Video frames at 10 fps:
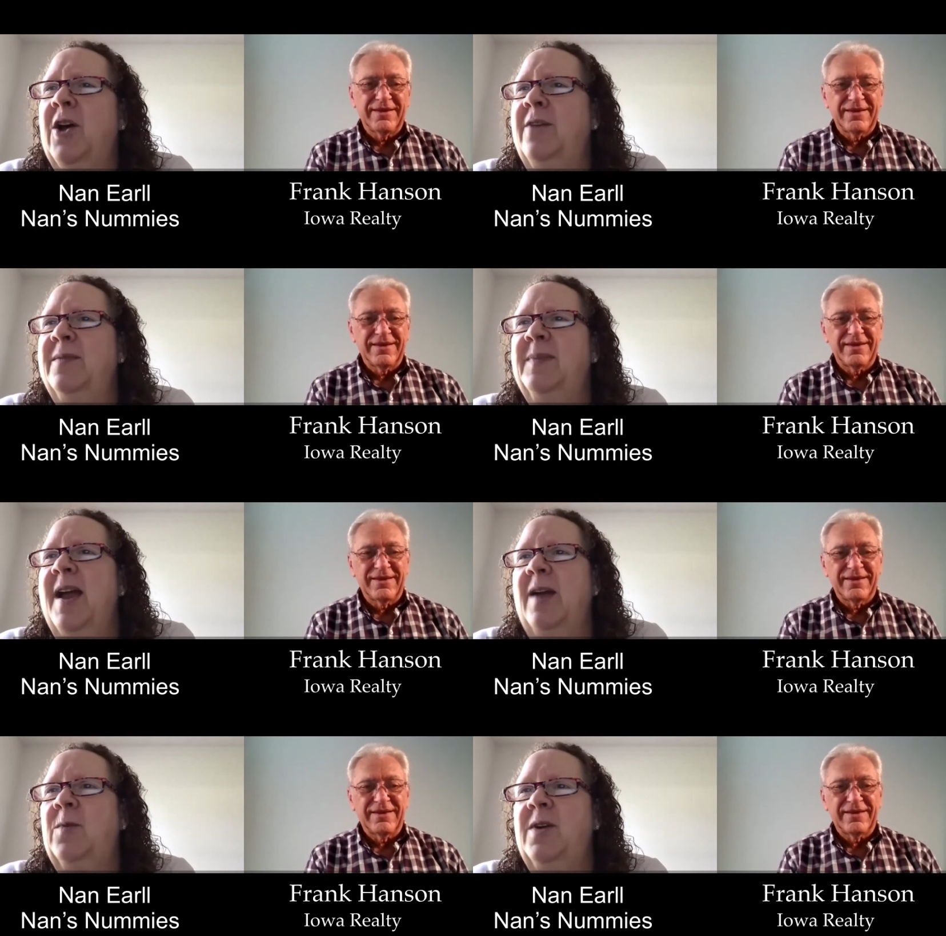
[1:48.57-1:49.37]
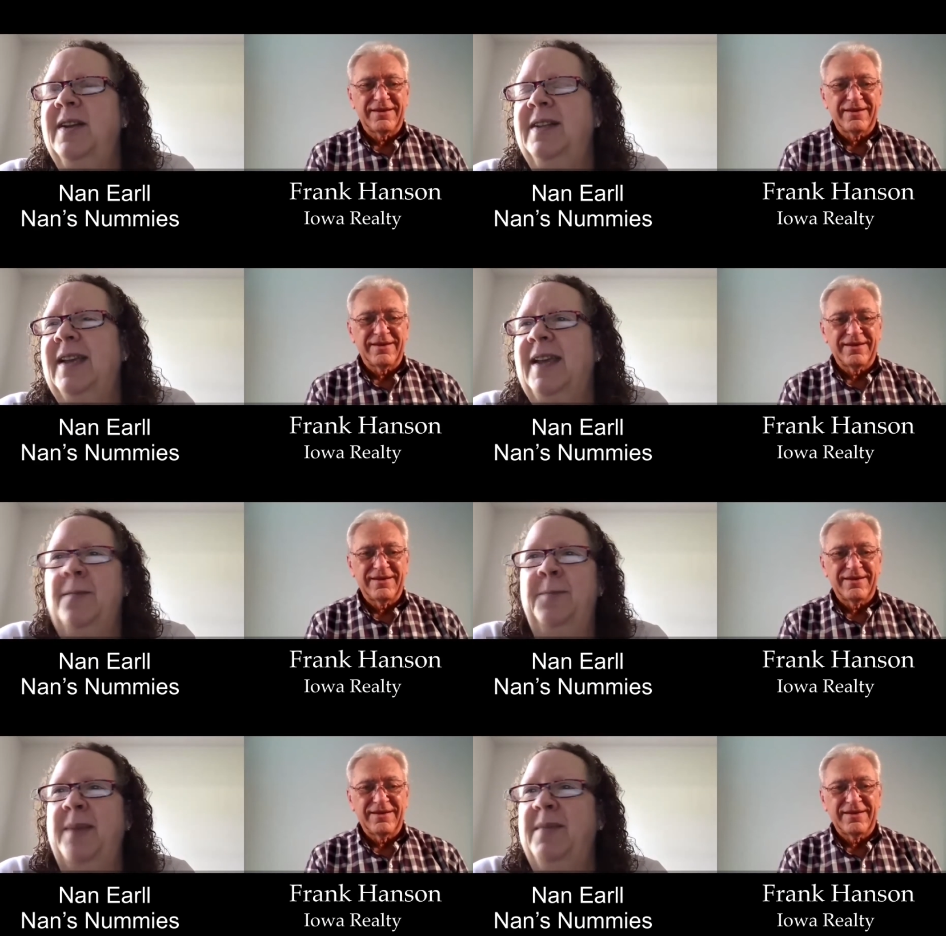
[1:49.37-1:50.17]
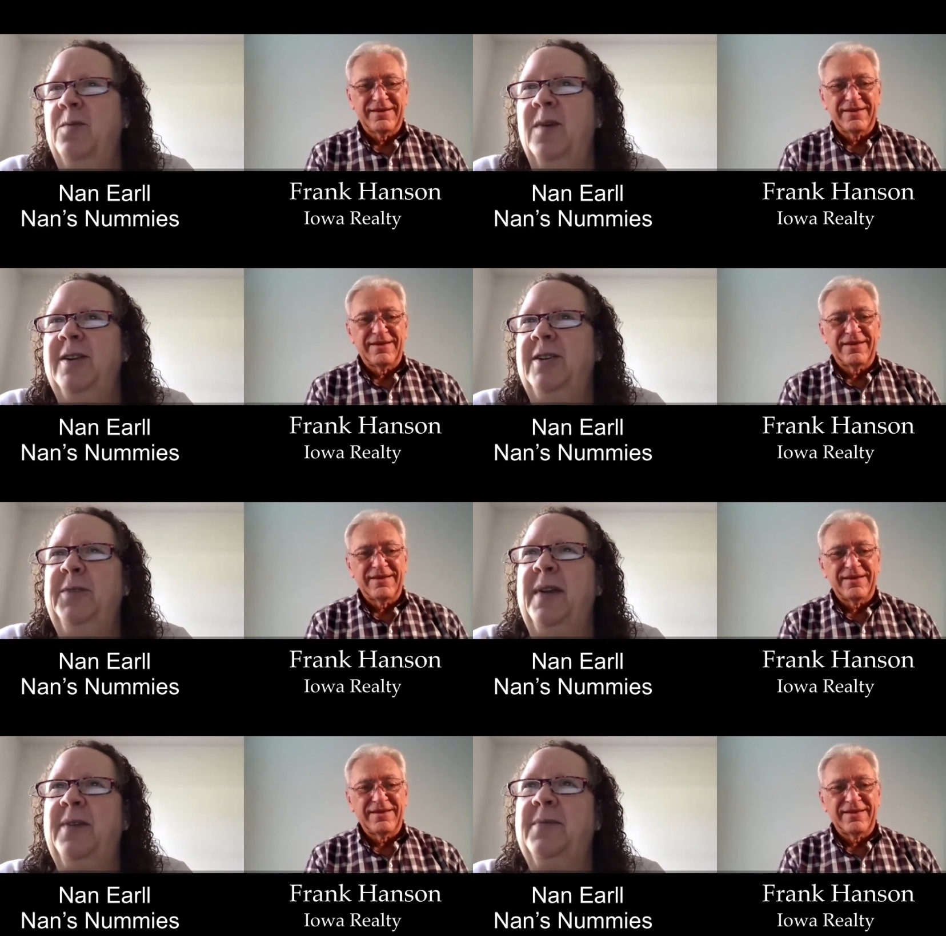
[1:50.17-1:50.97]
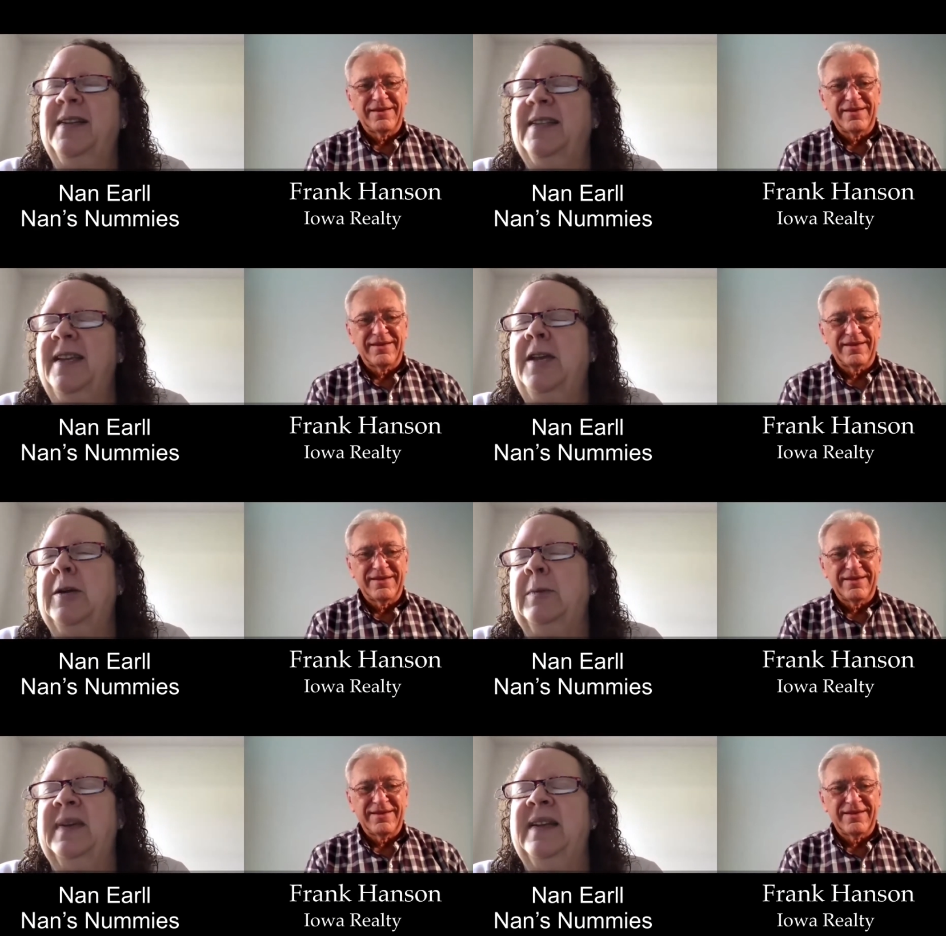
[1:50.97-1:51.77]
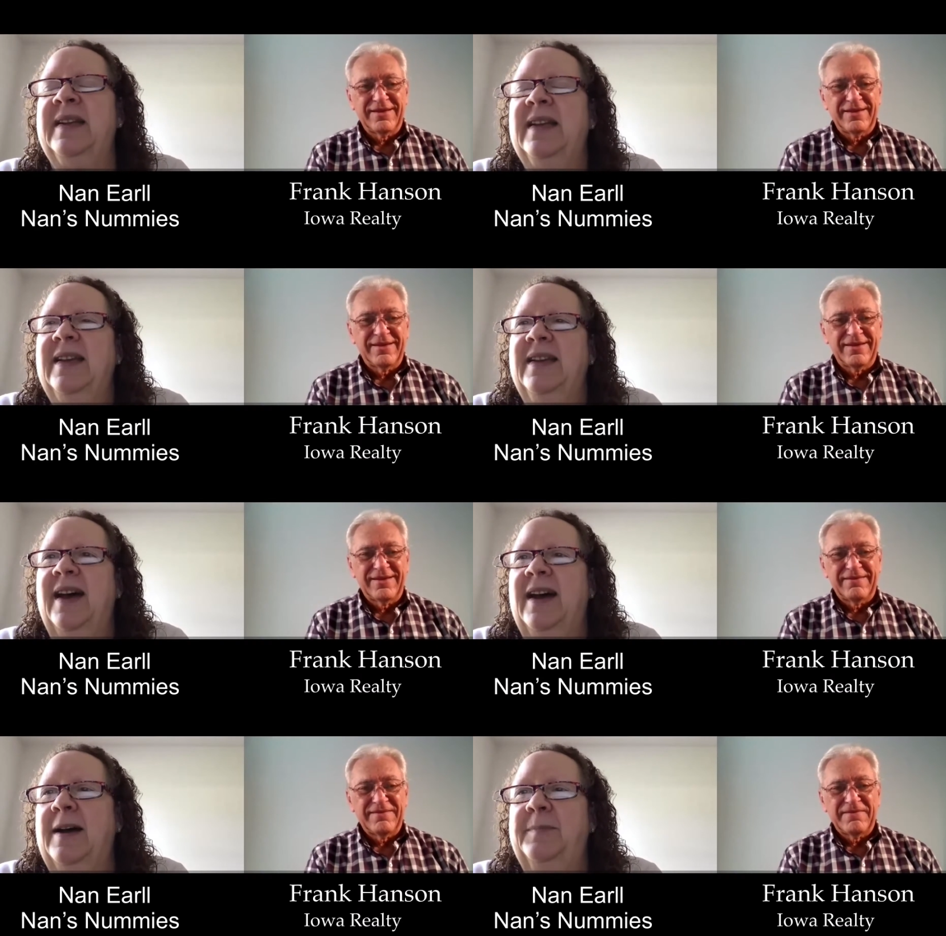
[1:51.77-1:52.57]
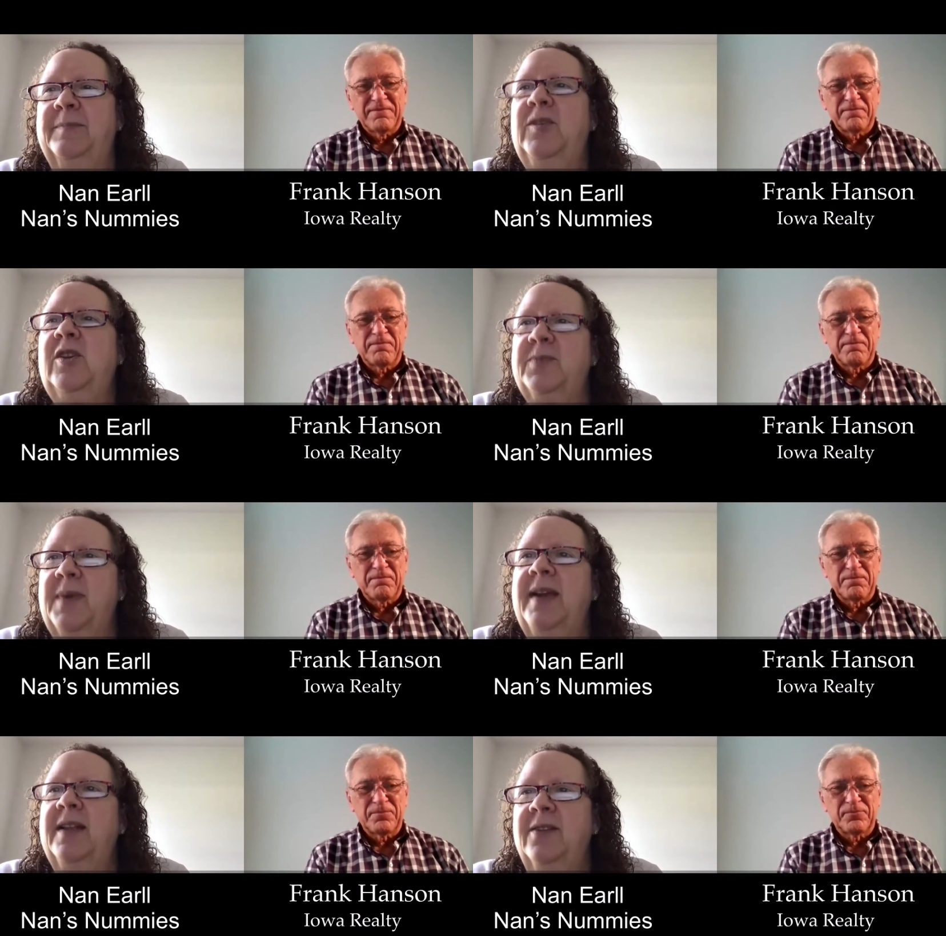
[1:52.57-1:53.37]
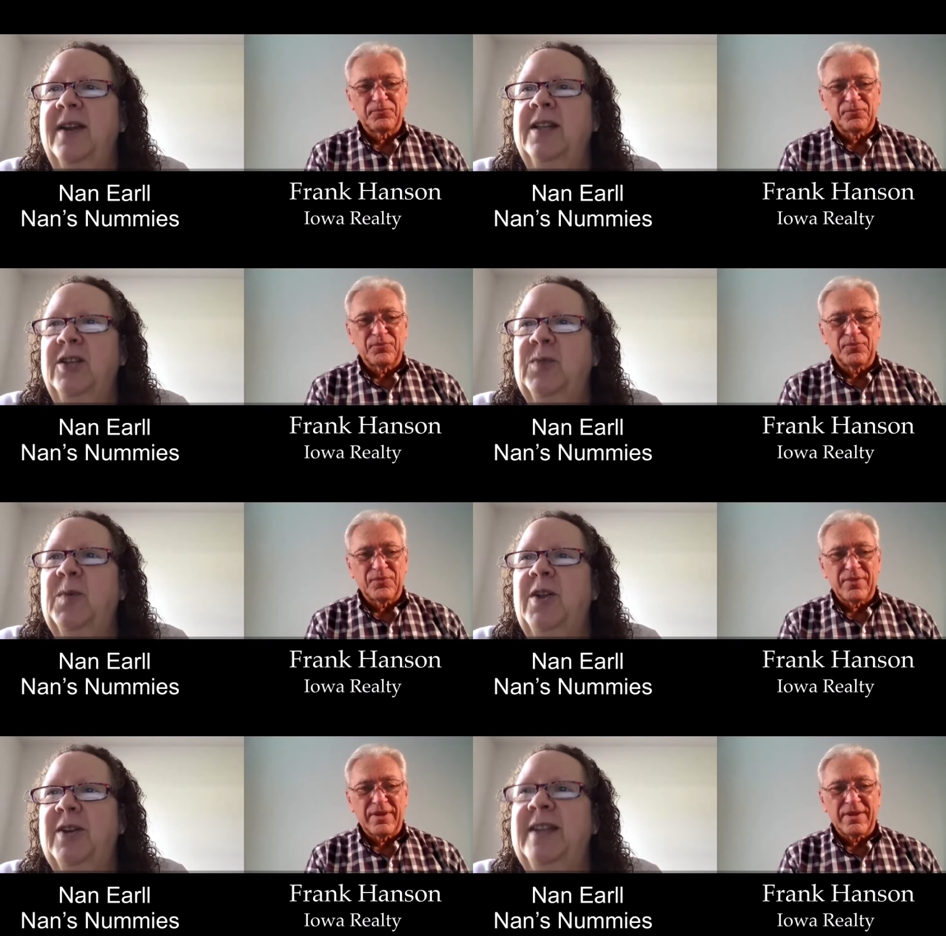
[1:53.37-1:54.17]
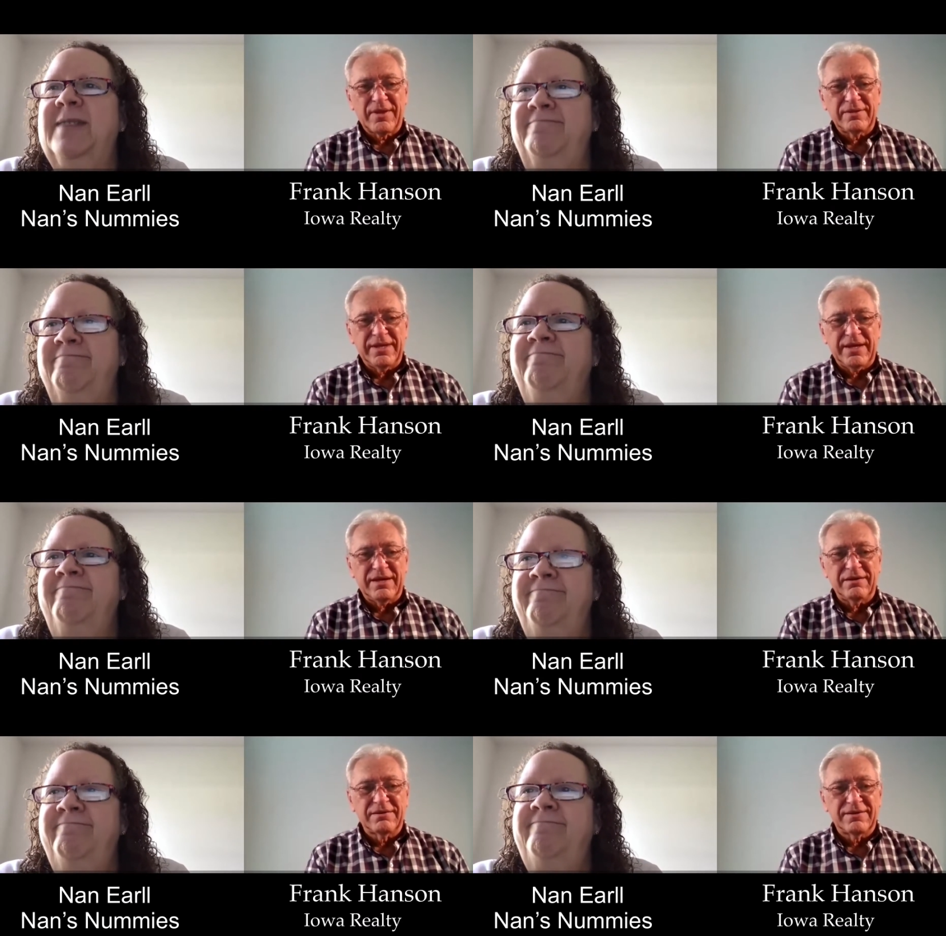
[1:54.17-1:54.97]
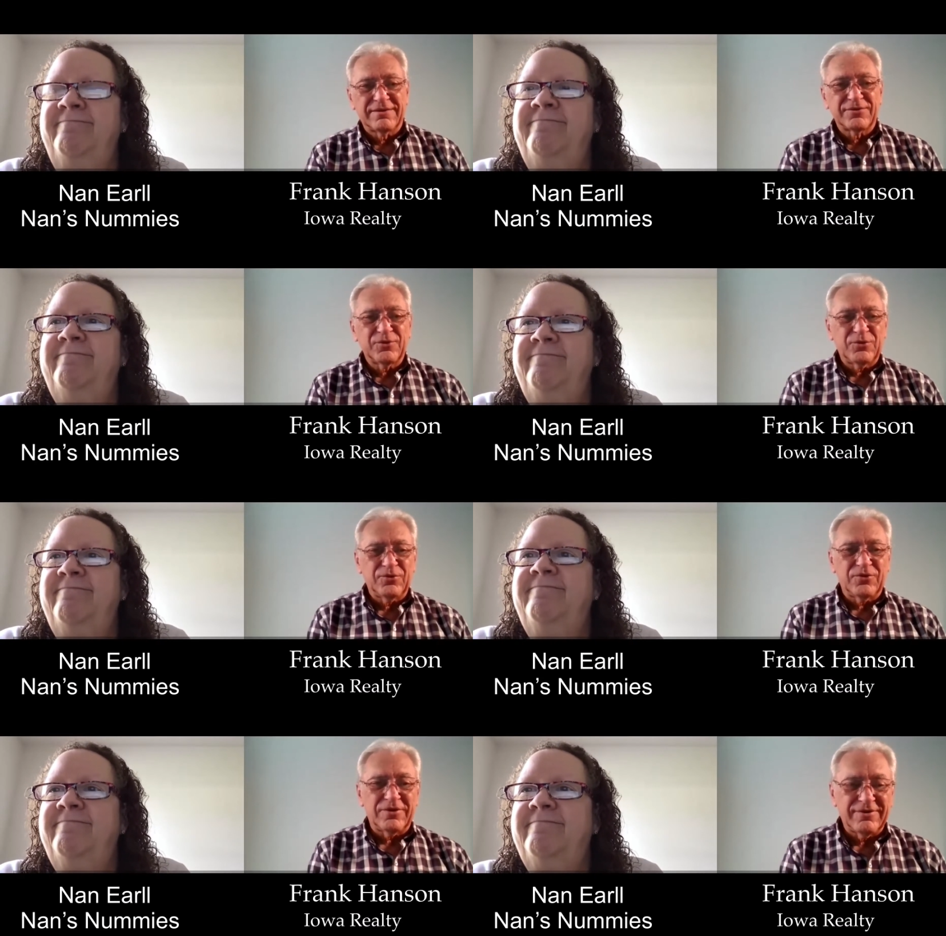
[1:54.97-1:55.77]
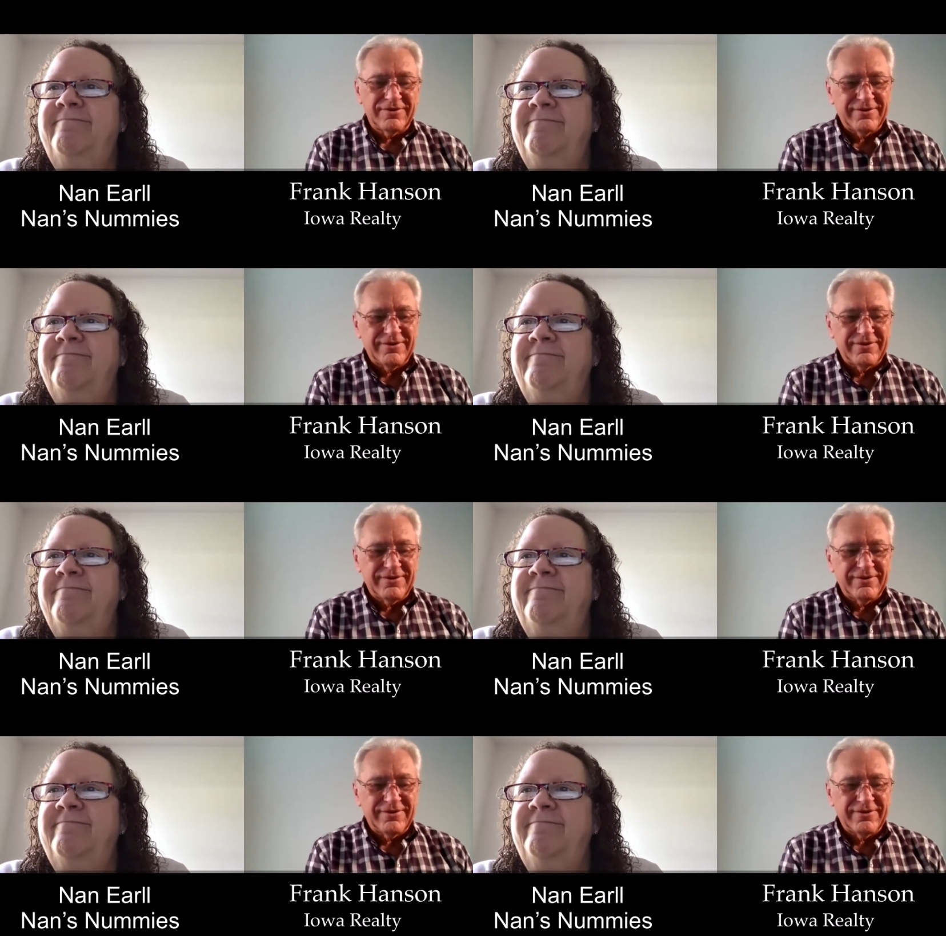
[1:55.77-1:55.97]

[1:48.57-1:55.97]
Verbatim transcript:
Speaker 1: for black walnuts. I get maybe one or two requests a year, but um, just regular English walnut.
Speaker 2: Yeah, cool.